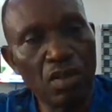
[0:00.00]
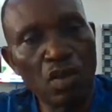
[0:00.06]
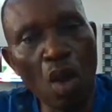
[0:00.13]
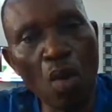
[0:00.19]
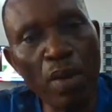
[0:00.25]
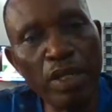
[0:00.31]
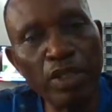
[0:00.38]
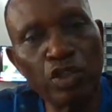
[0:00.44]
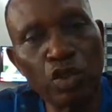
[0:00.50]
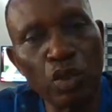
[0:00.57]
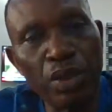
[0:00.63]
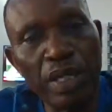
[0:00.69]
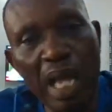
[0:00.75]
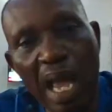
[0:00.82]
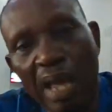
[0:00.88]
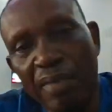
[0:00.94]
going
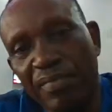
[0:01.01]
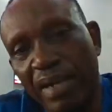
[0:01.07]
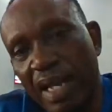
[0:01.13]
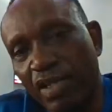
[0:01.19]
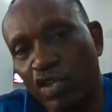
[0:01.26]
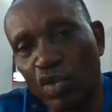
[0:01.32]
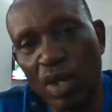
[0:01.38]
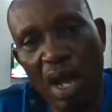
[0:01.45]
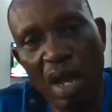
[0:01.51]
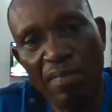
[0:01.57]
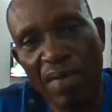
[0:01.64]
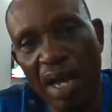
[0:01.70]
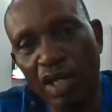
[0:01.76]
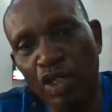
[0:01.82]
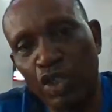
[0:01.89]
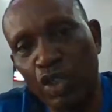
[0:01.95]
through the evidence you have
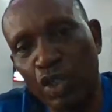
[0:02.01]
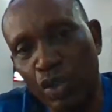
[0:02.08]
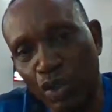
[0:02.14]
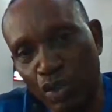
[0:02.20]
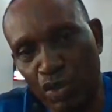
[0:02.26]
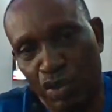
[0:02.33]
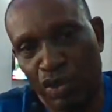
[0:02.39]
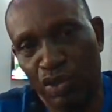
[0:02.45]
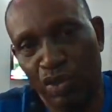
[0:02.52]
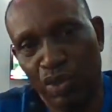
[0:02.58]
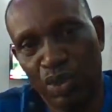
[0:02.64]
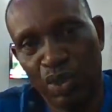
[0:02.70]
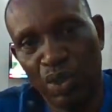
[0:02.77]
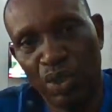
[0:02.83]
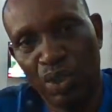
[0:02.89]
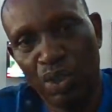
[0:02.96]
adduced
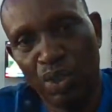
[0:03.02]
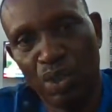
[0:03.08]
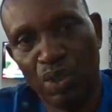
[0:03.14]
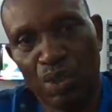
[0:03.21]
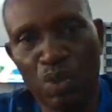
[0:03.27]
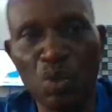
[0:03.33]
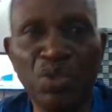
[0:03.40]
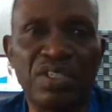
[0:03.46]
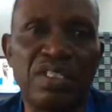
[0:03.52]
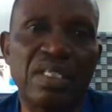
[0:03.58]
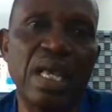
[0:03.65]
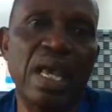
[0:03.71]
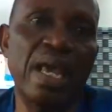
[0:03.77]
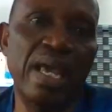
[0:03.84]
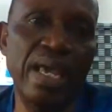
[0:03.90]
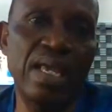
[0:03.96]
to
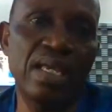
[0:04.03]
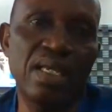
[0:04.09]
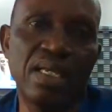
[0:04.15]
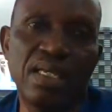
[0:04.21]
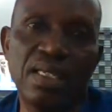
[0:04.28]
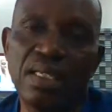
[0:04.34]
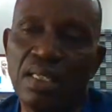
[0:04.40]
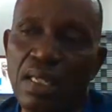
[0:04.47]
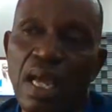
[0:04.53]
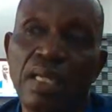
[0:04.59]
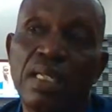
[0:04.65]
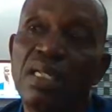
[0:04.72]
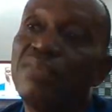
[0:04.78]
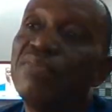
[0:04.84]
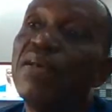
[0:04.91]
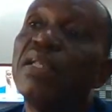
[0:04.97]
say that
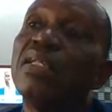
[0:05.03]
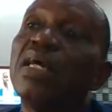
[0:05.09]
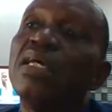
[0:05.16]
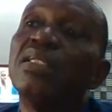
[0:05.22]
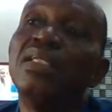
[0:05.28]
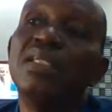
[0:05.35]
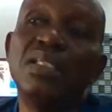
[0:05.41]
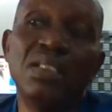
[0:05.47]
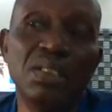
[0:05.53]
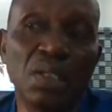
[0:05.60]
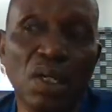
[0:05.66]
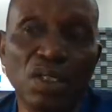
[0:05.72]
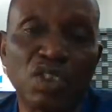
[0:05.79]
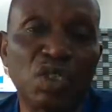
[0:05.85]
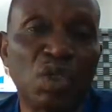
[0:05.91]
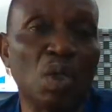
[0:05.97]
the defendant did
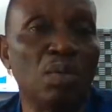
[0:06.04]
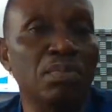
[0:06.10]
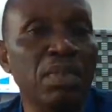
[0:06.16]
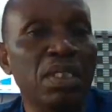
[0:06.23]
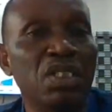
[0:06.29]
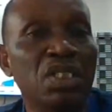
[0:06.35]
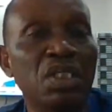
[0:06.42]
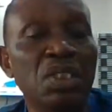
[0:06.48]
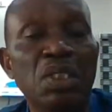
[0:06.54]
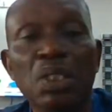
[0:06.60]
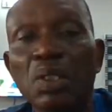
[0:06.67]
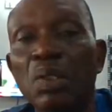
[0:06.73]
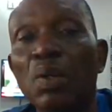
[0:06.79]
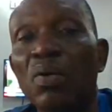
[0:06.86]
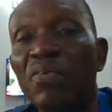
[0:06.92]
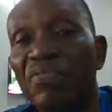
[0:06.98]
not commit
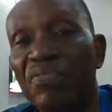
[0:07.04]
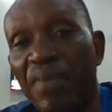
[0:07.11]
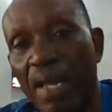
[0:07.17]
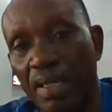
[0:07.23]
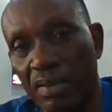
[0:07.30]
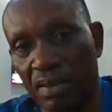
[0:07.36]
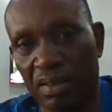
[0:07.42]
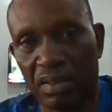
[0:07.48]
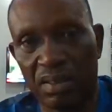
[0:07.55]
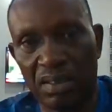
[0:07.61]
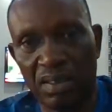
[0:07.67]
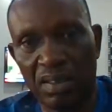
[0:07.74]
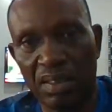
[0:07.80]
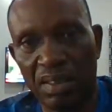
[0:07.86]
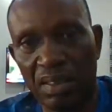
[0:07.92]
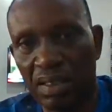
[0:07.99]
the offense.
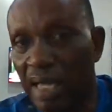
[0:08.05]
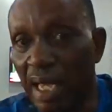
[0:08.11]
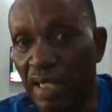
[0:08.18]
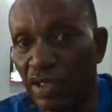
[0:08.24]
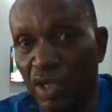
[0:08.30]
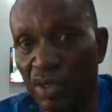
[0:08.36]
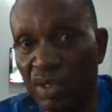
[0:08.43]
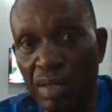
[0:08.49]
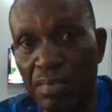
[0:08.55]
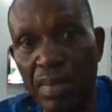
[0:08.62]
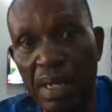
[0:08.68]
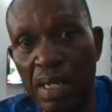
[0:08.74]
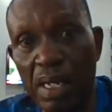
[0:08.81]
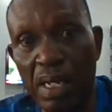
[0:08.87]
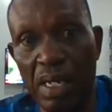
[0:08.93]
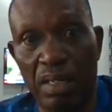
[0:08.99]
That's just the
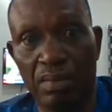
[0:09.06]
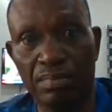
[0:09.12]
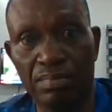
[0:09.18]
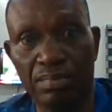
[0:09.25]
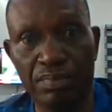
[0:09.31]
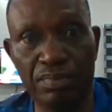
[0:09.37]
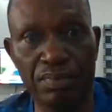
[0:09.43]
meaning.